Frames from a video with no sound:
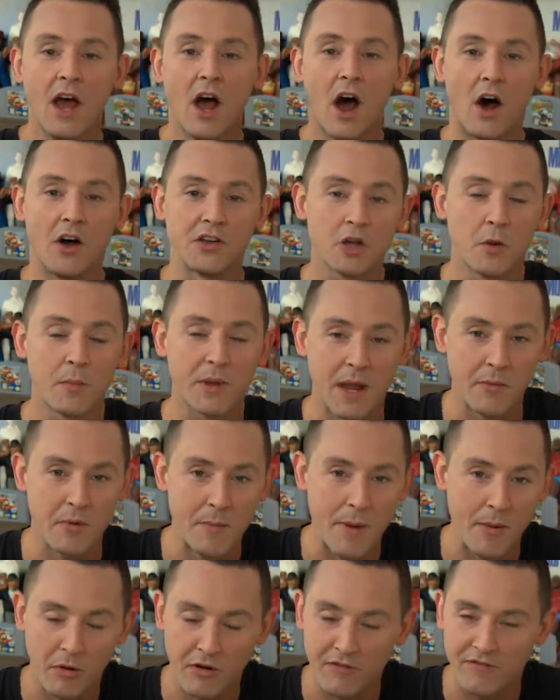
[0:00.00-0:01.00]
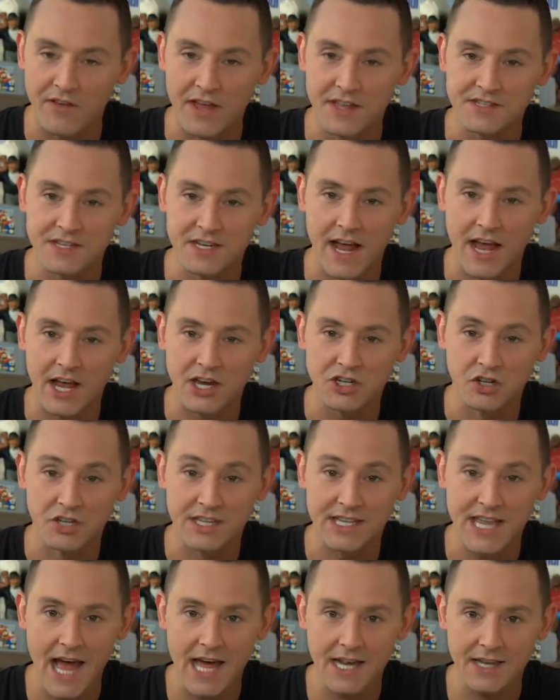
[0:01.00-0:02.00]
Also, become a member at fantasy national
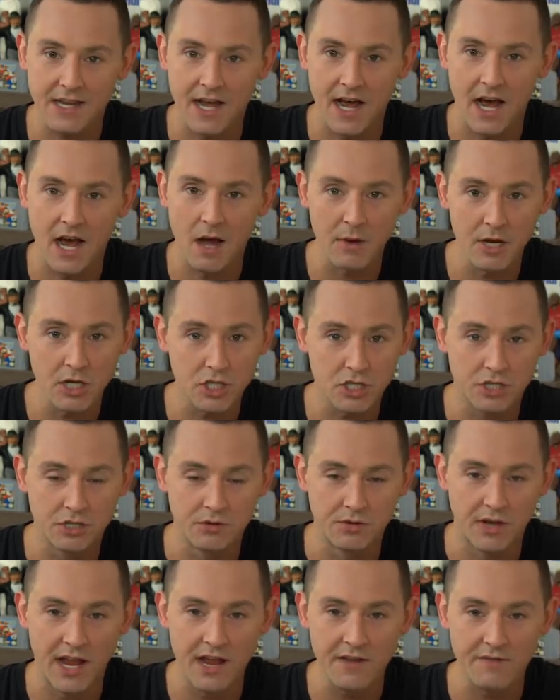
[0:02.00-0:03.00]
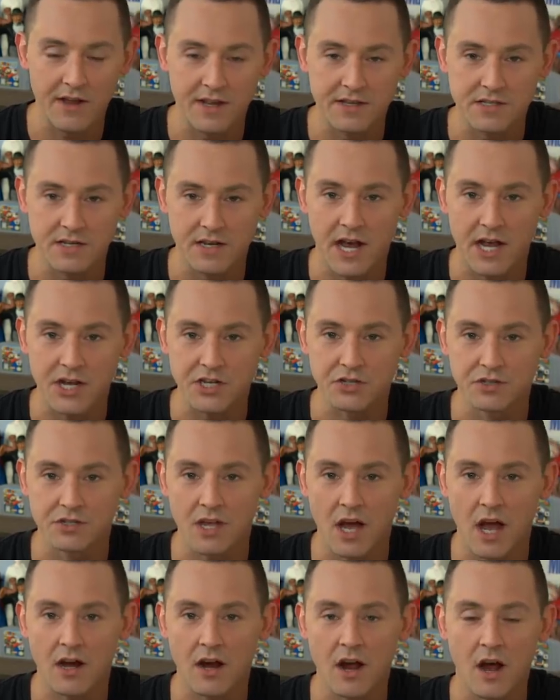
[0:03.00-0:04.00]
dot com today. fantasy national
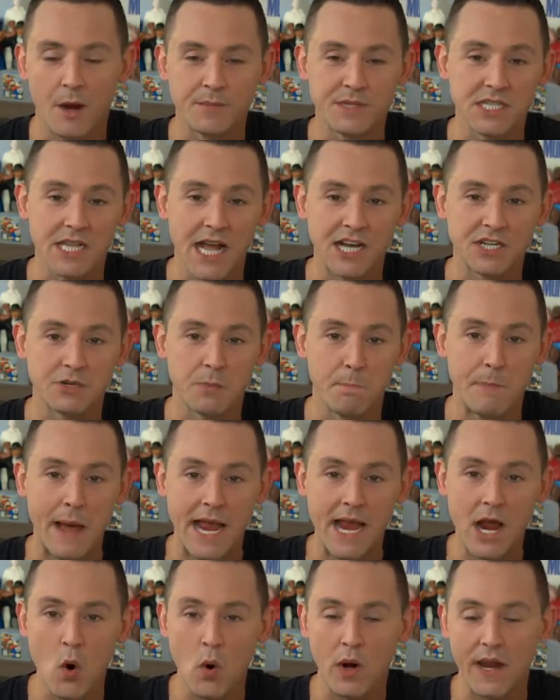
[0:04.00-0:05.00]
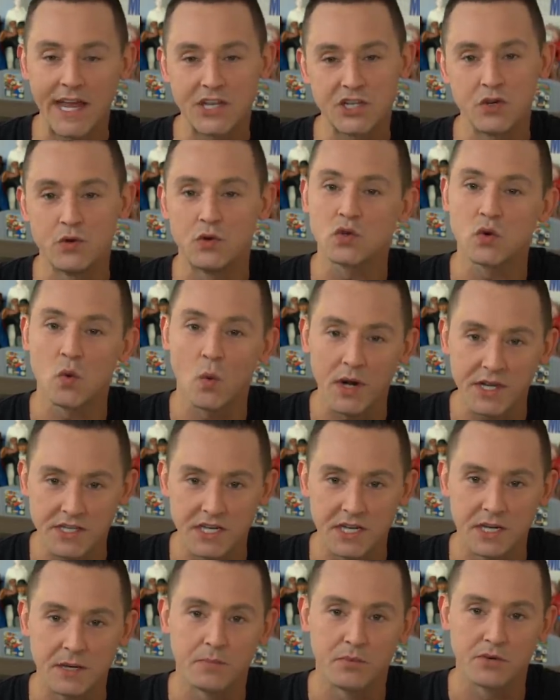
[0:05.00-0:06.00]
dot com slash mayo gets you
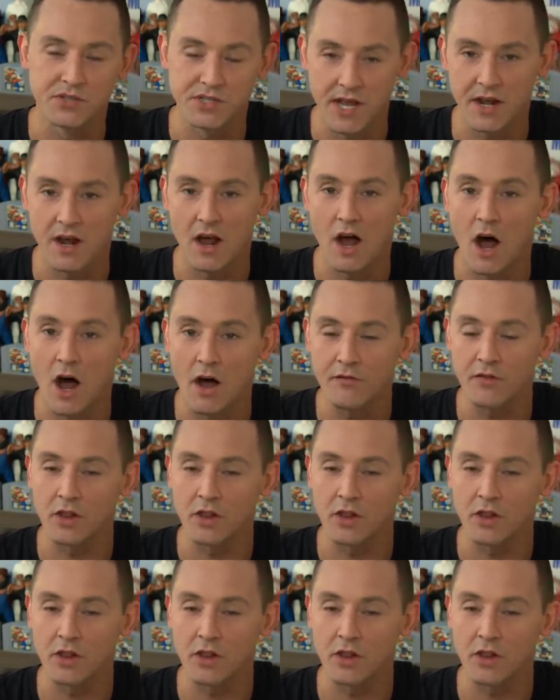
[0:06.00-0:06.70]
twenty percent off. A